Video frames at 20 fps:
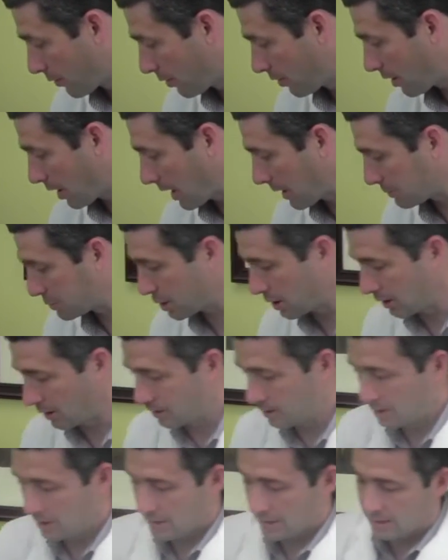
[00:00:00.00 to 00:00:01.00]
third
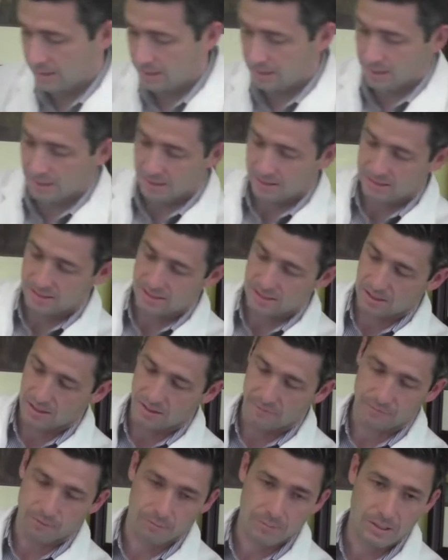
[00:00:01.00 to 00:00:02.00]
option is
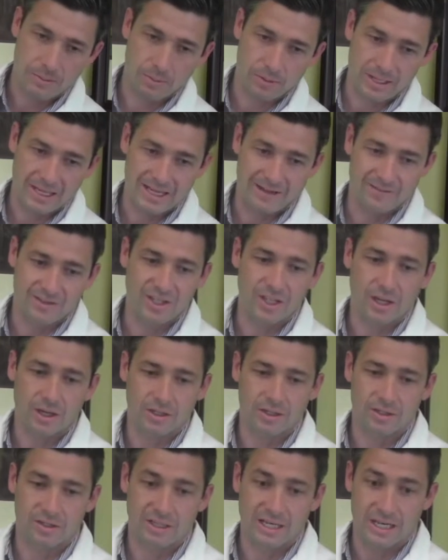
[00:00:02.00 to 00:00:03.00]
for people to have
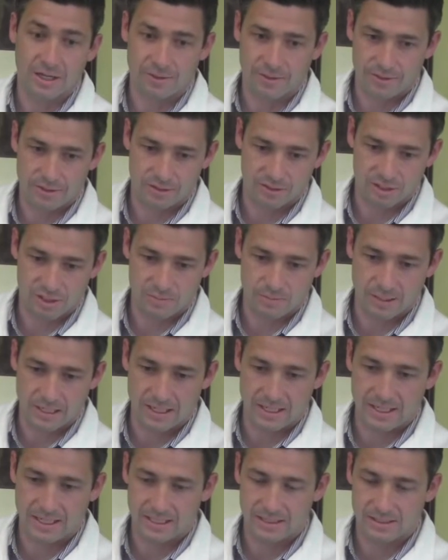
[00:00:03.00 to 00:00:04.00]
younger, healthier
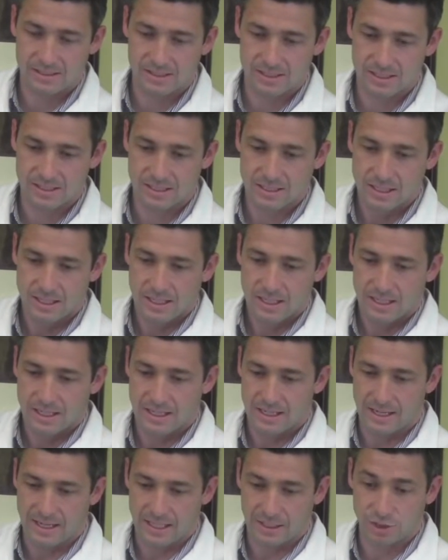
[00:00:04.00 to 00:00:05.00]
spines
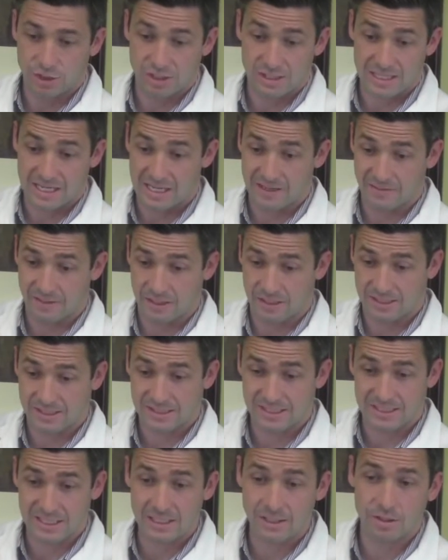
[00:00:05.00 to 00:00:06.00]
and just have a
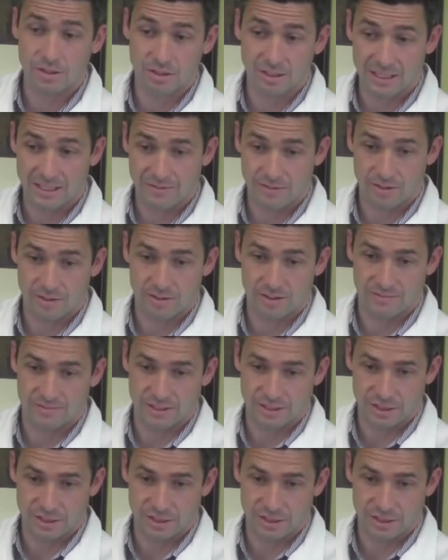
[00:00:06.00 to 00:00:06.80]
single level of